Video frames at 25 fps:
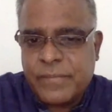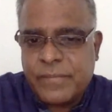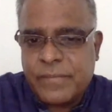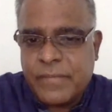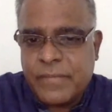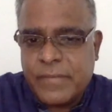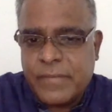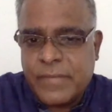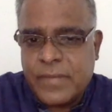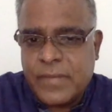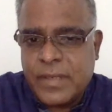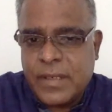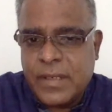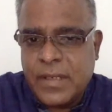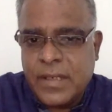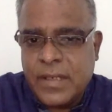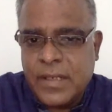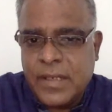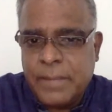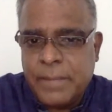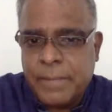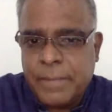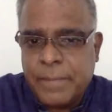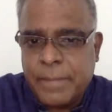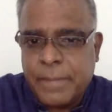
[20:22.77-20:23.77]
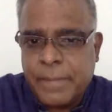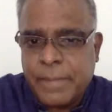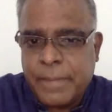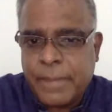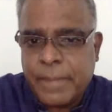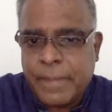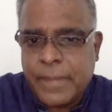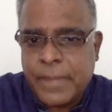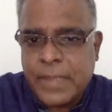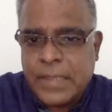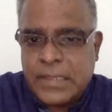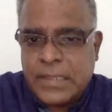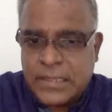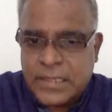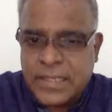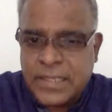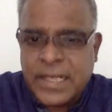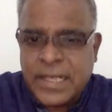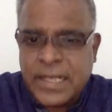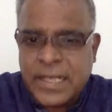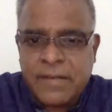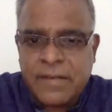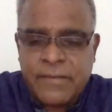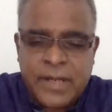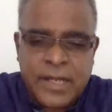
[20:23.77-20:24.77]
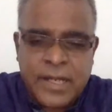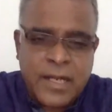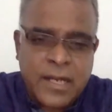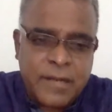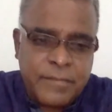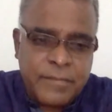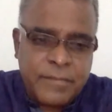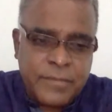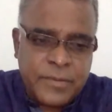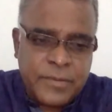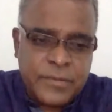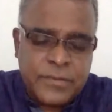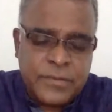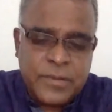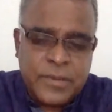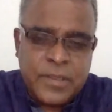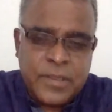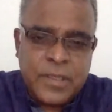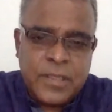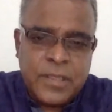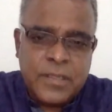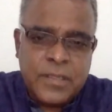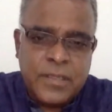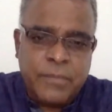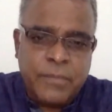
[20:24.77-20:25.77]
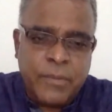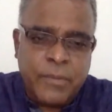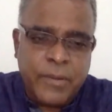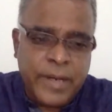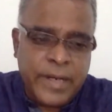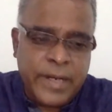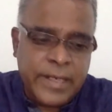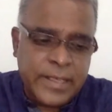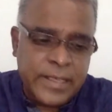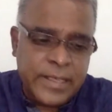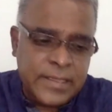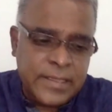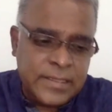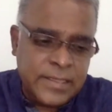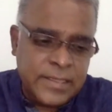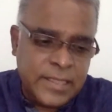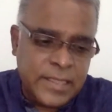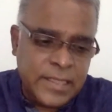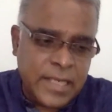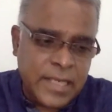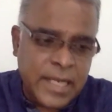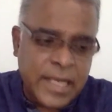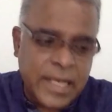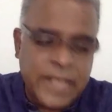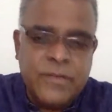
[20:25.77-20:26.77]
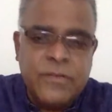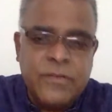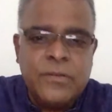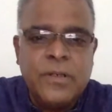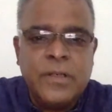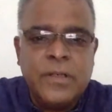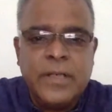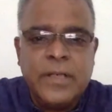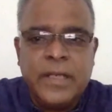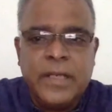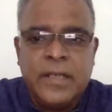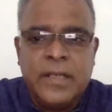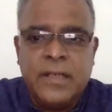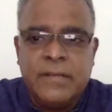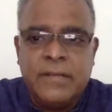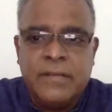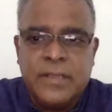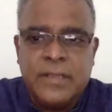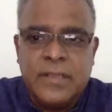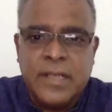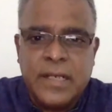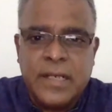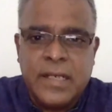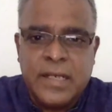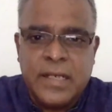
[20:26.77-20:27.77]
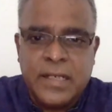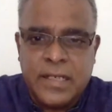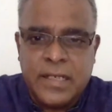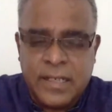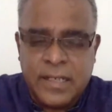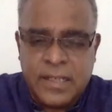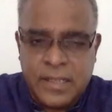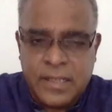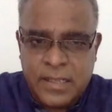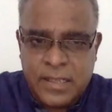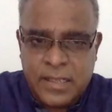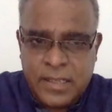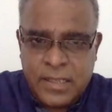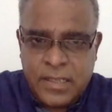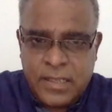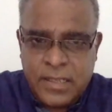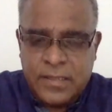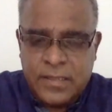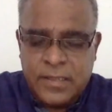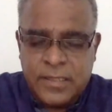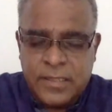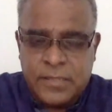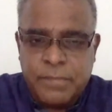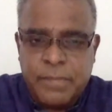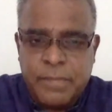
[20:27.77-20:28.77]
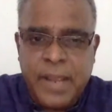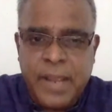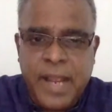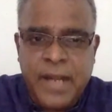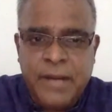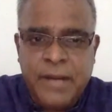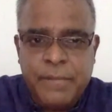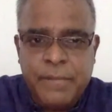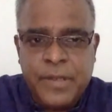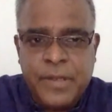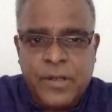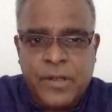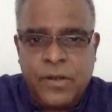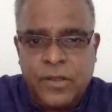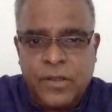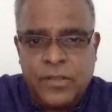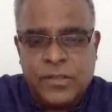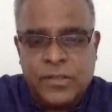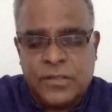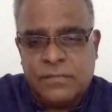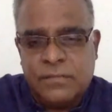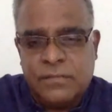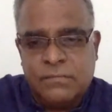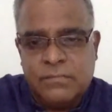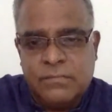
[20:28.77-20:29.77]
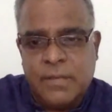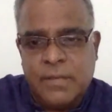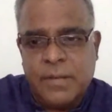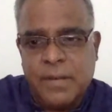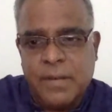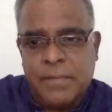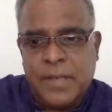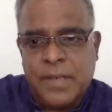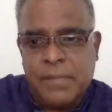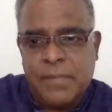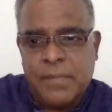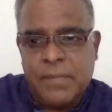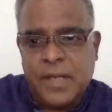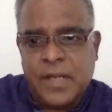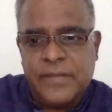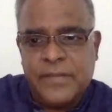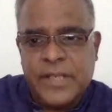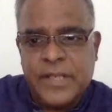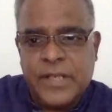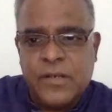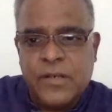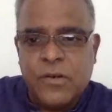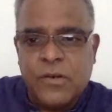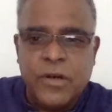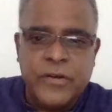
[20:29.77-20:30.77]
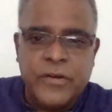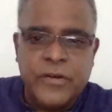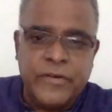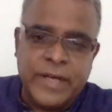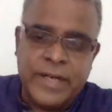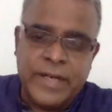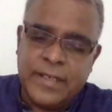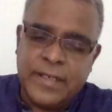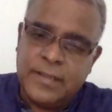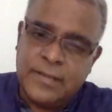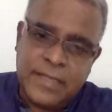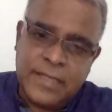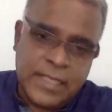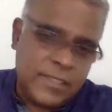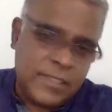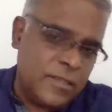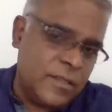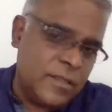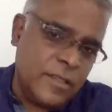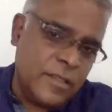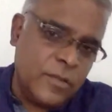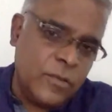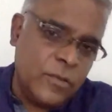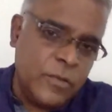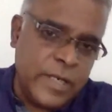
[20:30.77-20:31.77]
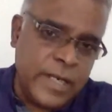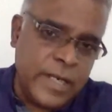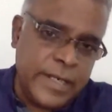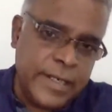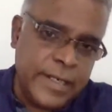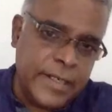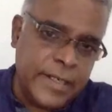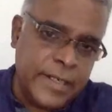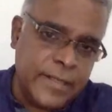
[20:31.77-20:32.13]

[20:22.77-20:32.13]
um, straight away come to the point and say, I do not agree with this ban because blah blah blah. They go on writing. That's not a good idea.